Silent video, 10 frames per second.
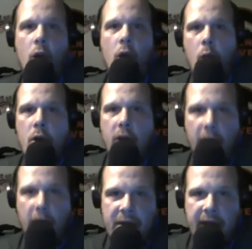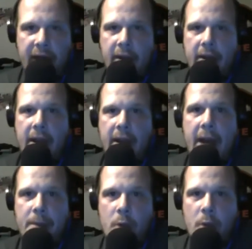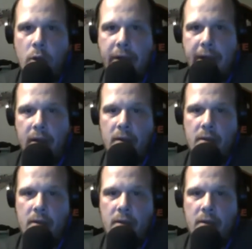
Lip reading: Ward 11 candidate Adam Golding.